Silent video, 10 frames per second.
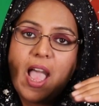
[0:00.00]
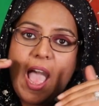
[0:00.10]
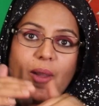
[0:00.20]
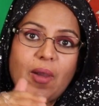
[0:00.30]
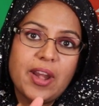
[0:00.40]

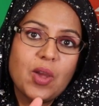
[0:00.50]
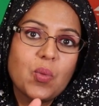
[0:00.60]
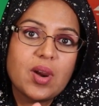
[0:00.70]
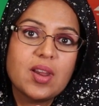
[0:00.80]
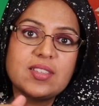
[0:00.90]
How henna
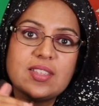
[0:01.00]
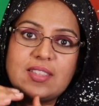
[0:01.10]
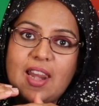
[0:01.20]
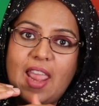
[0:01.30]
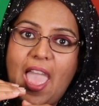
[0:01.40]
works is
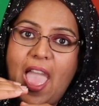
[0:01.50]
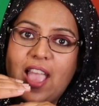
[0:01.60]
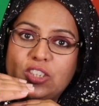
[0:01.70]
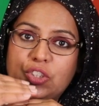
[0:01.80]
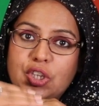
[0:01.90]
it
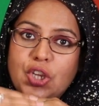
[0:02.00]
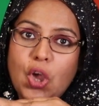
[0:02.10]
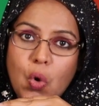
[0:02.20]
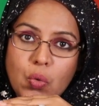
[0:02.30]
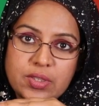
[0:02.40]
actually
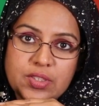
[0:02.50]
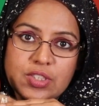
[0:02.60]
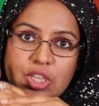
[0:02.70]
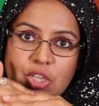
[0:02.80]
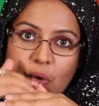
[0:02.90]

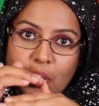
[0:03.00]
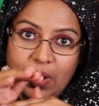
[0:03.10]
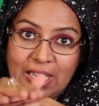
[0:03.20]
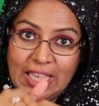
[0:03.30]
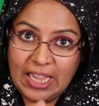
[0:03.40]
coats your
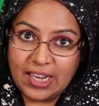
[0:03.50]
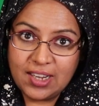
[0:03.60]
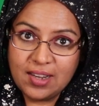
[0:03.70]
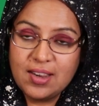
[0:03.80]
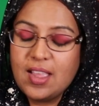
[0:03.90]

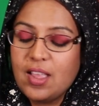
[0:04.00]
hair